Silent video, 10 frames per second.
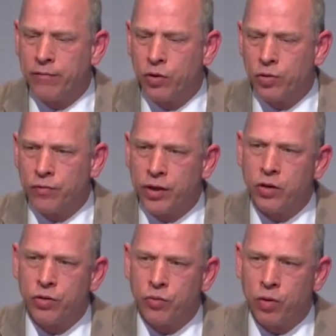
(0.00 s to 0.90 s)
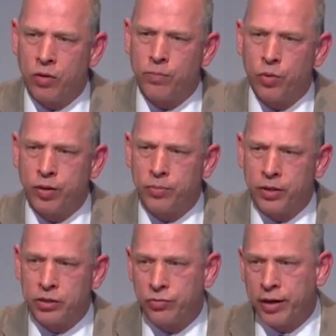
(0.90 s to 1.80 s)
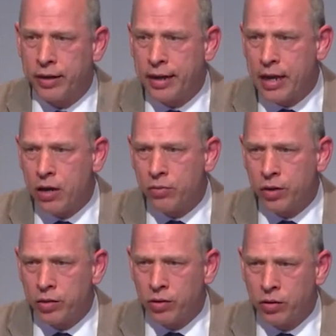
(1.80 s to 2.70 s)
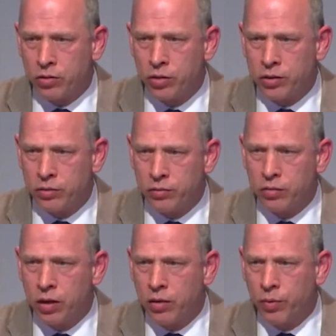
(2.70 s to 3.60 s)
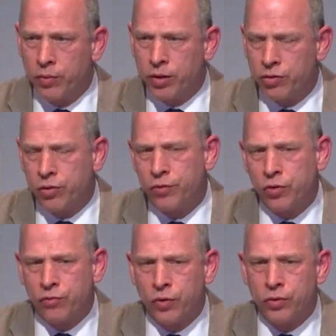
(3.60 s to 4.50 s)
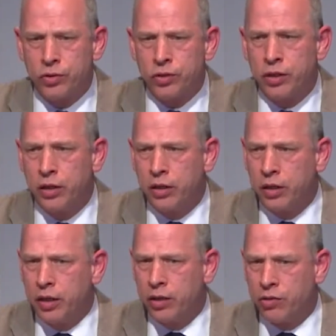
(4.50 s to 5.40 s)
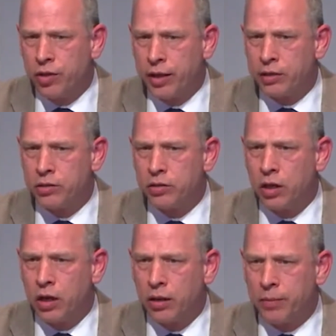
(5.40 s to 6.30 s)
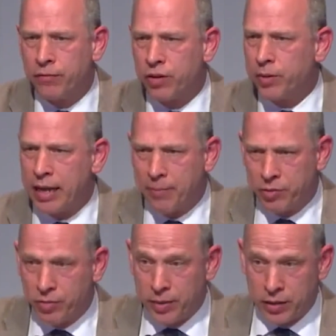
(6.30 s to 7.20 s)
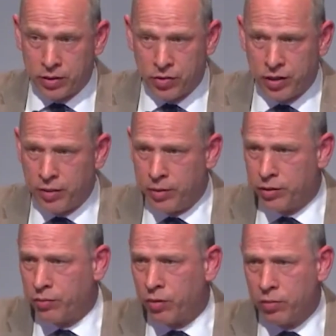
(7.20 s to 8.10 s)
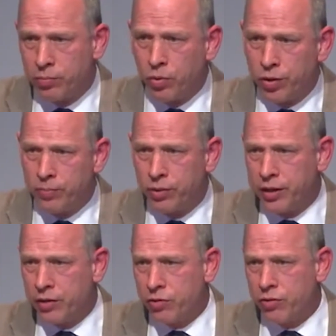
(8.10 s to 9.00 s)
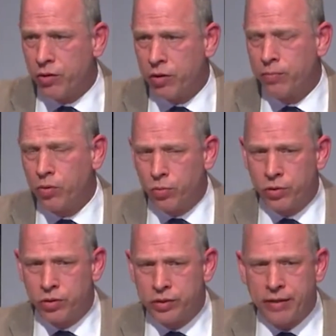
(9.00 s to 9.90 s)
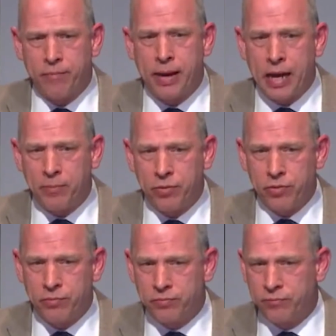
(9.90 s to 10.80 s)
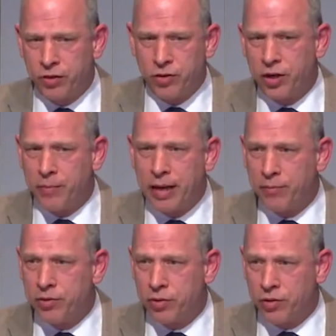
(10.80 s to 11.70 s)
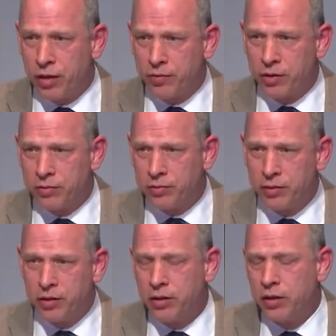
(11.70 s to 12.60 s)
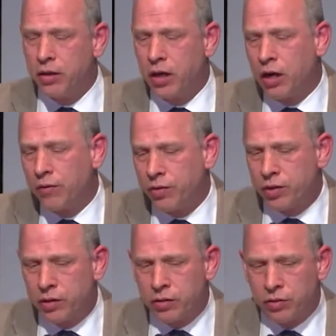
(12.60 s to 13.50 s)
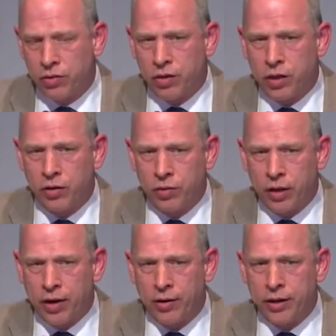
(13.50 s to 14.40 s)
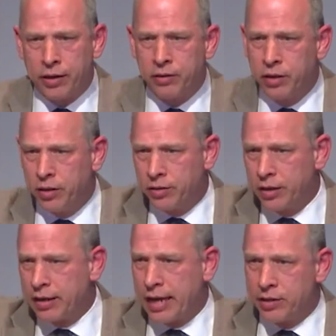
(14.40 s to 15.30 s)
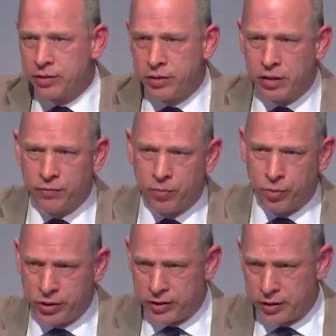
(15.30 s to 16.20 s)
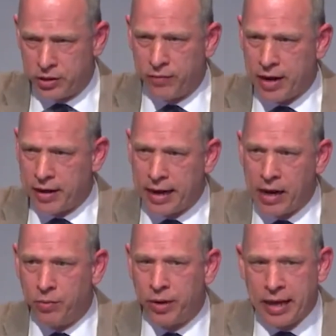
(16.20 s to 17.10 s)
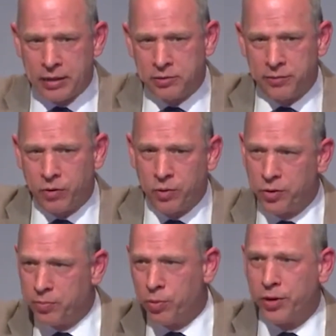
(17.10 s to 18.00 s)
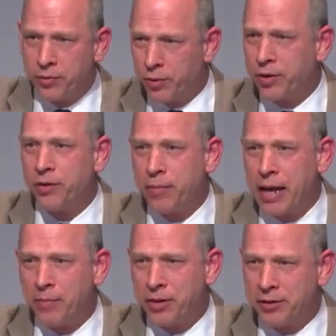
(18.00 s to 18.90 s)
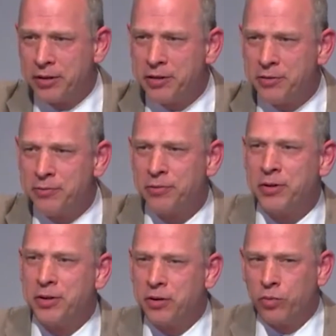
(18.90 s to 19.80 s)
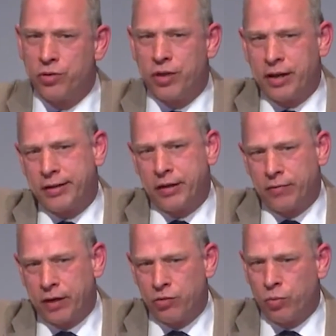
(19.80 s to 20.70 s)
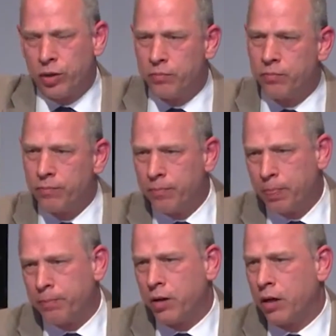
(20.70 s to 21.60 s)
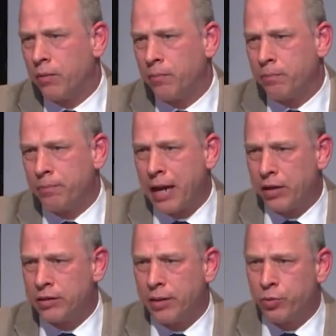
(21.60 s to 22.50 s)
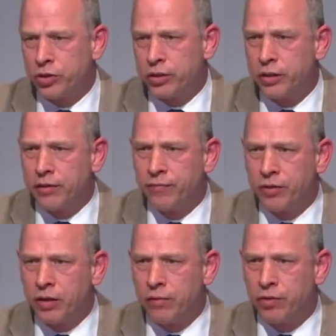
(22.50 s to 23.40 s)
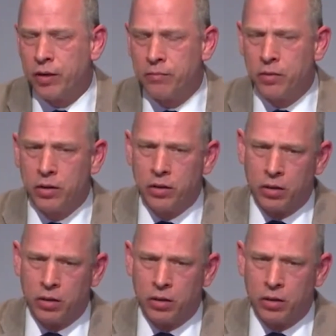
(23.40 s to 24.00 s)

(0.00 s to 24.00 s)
a voter, if they go to the wrong polling place right now, under our current way we serve those voters, is that if somebody happens to be in the city but at the wrong polling place, our poll workers have maps, vicinity maps of the city or the area that has the different precincts divided out. We ask the voter to point where on the map they live, which then identifies what ballot type we should give them.